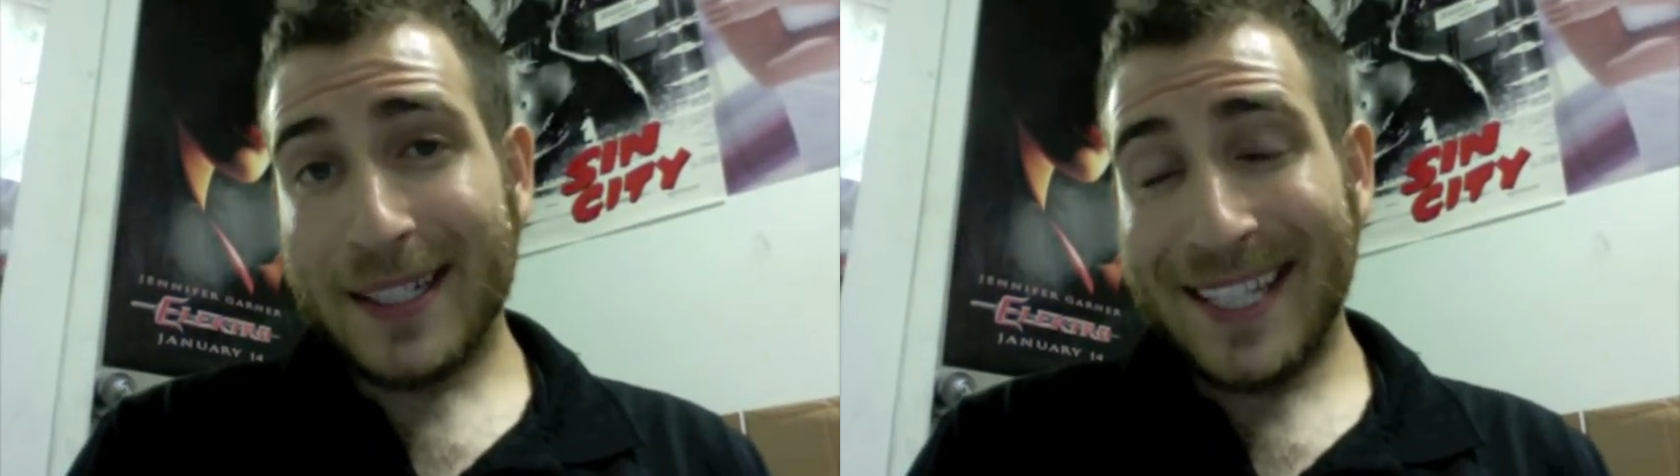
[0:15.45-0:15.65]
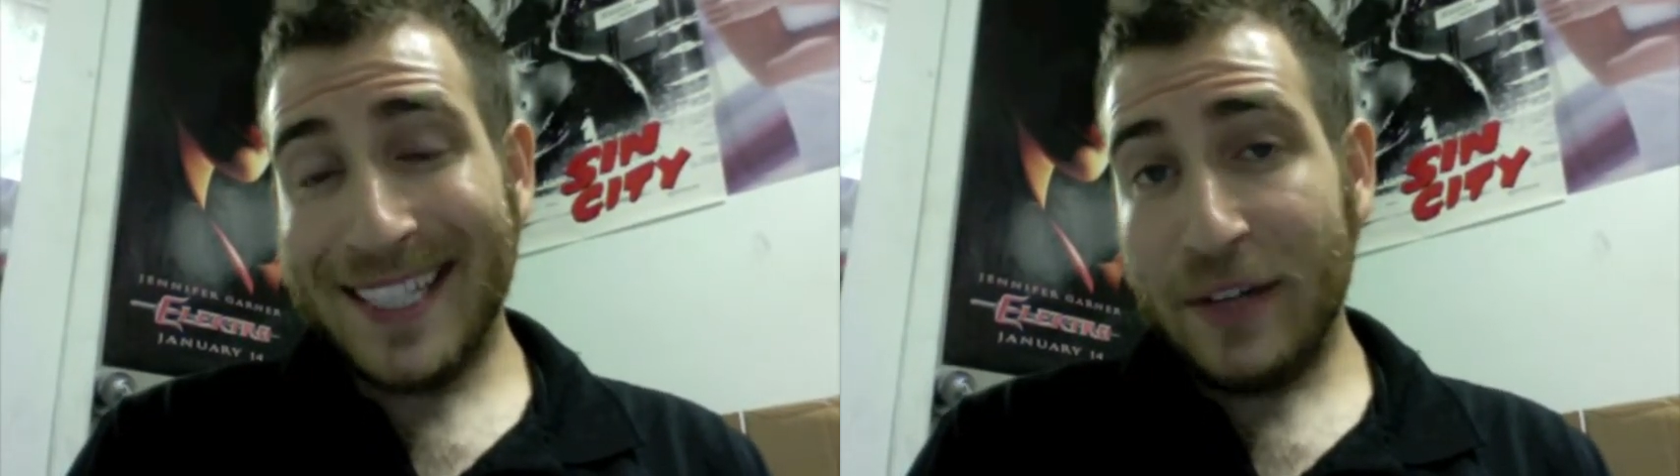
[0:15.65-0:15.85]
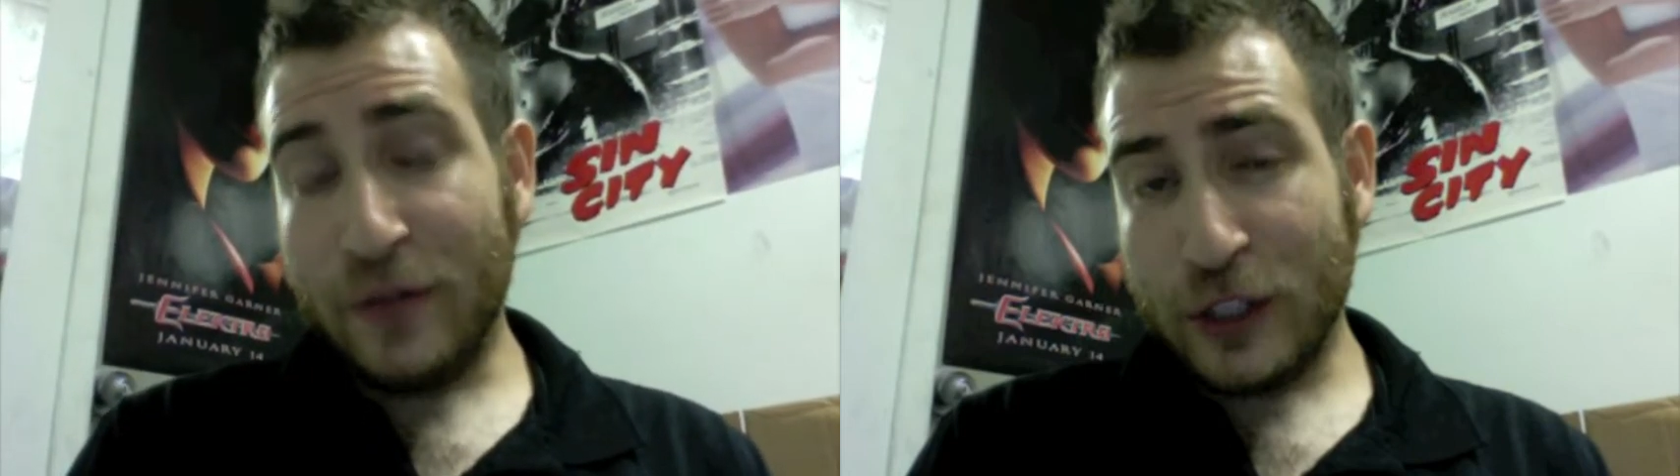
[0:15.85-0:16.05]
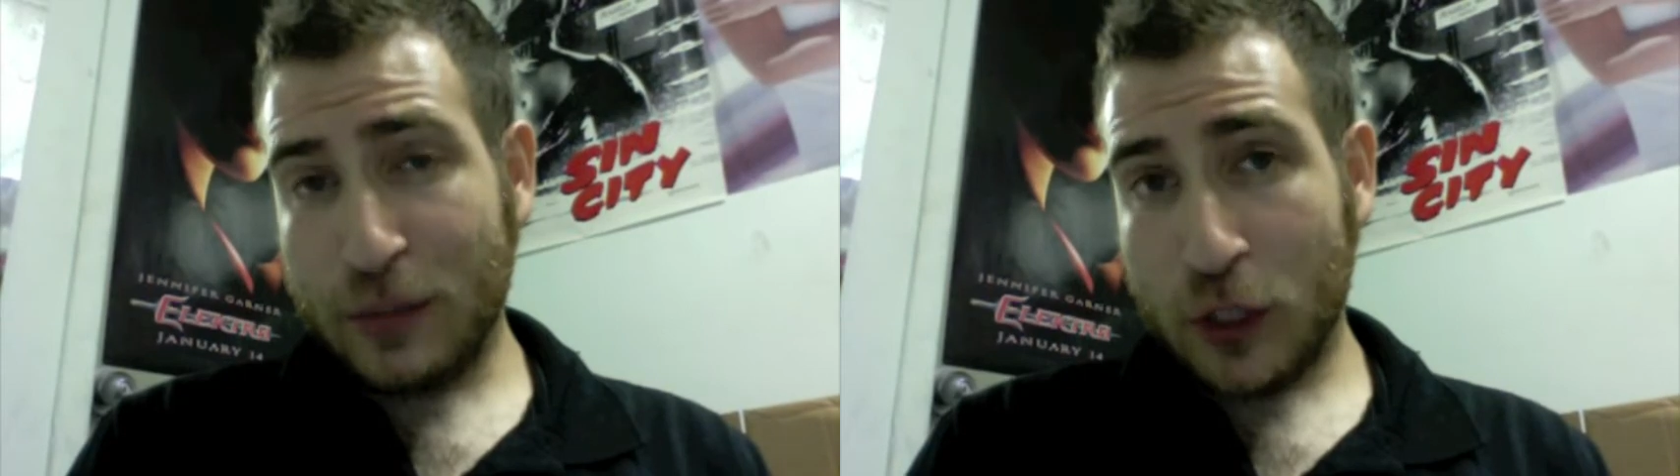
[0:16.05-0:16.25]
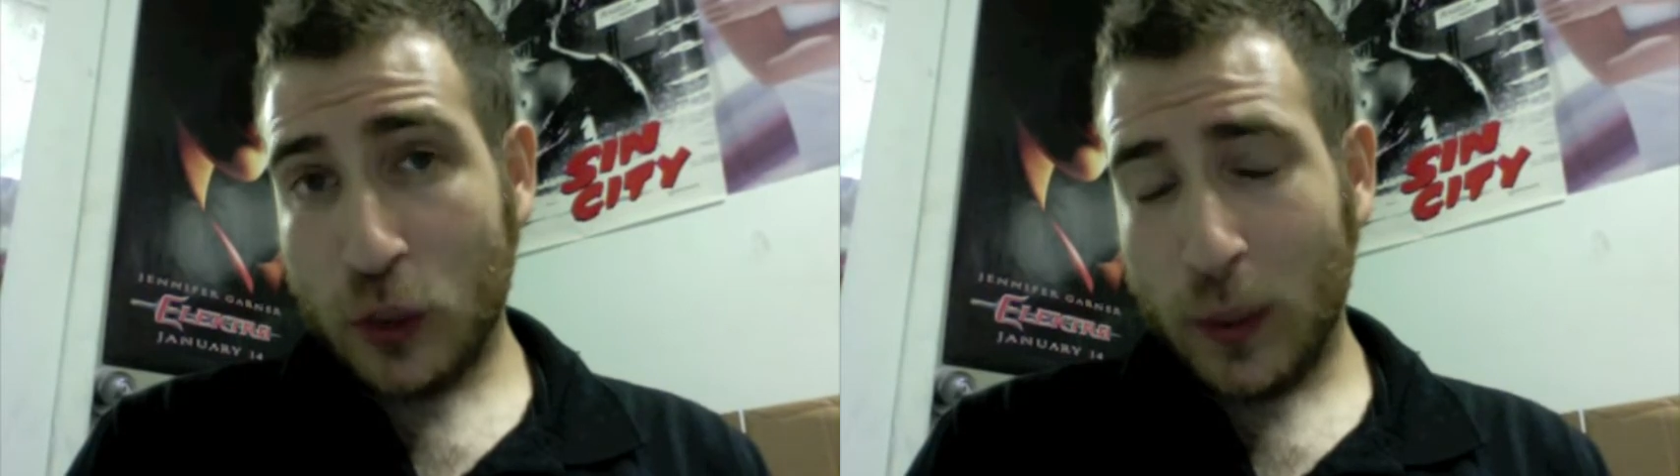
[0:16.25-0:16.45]
the difference
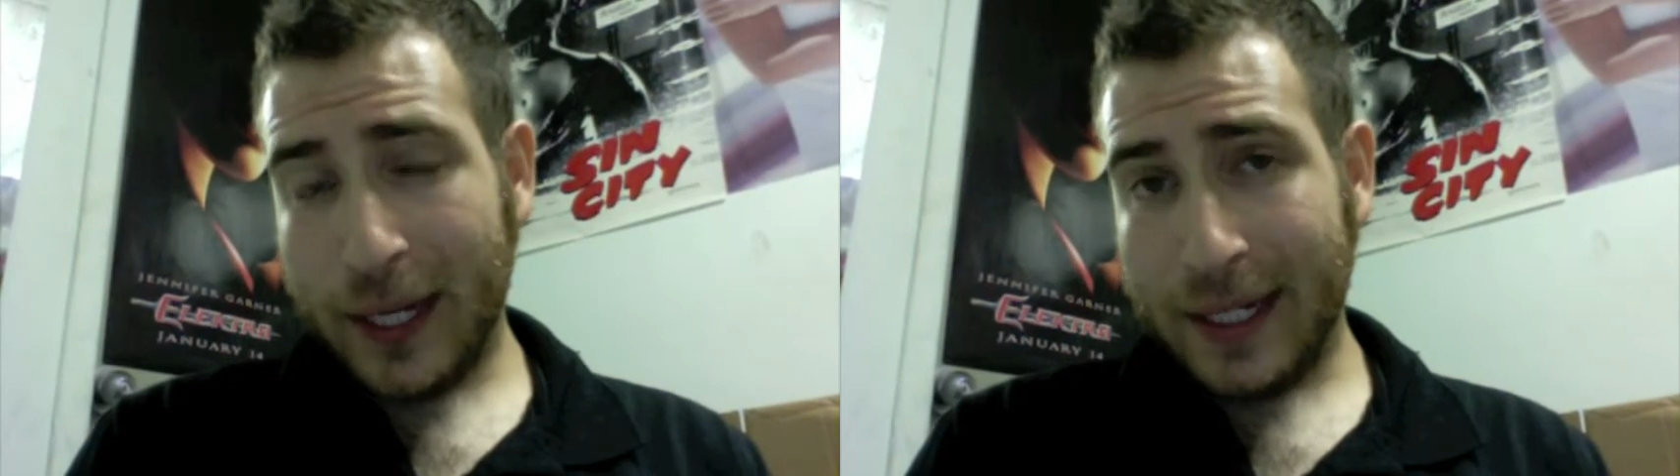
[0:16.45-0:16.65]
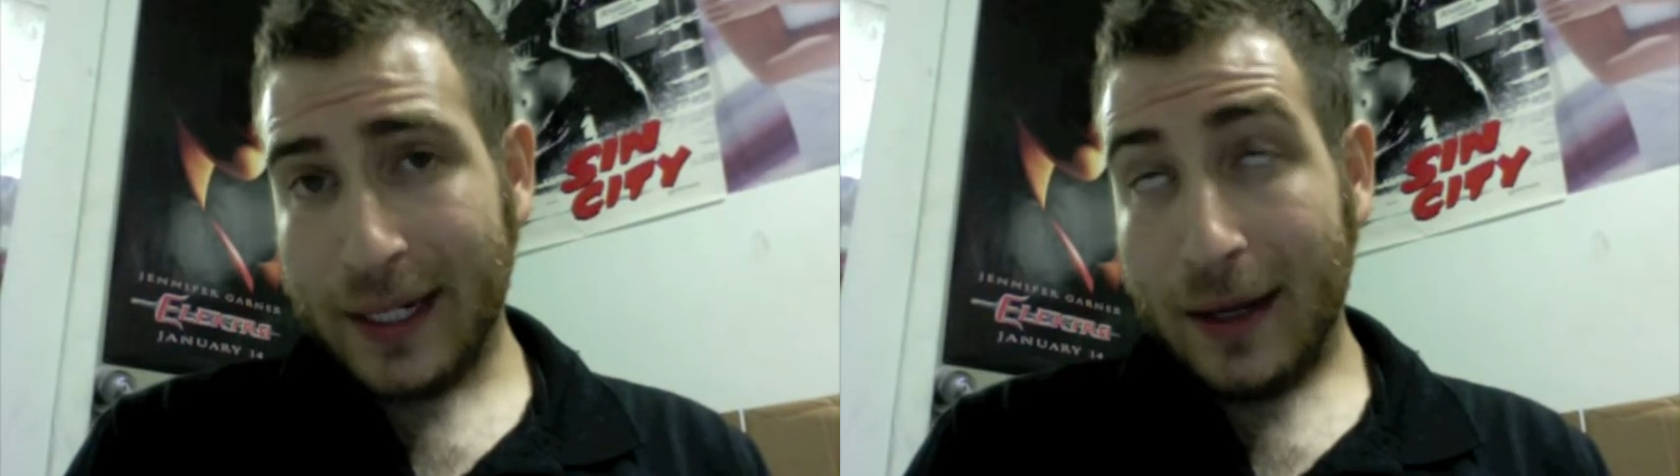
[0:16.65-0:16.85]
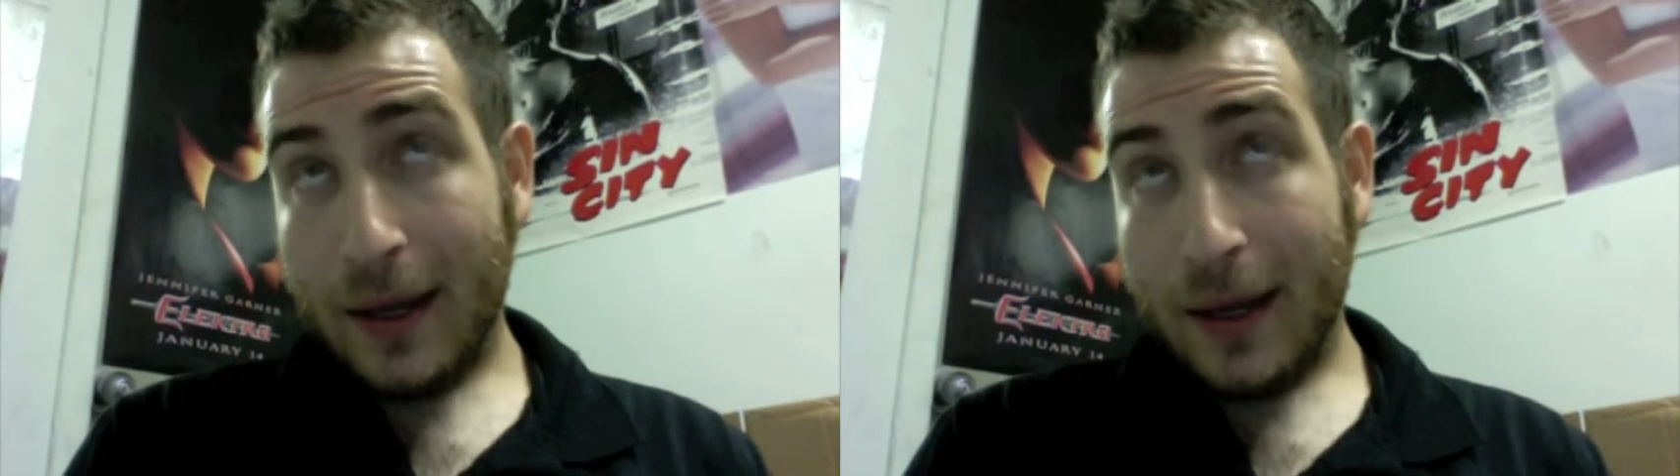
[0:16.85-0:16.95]
between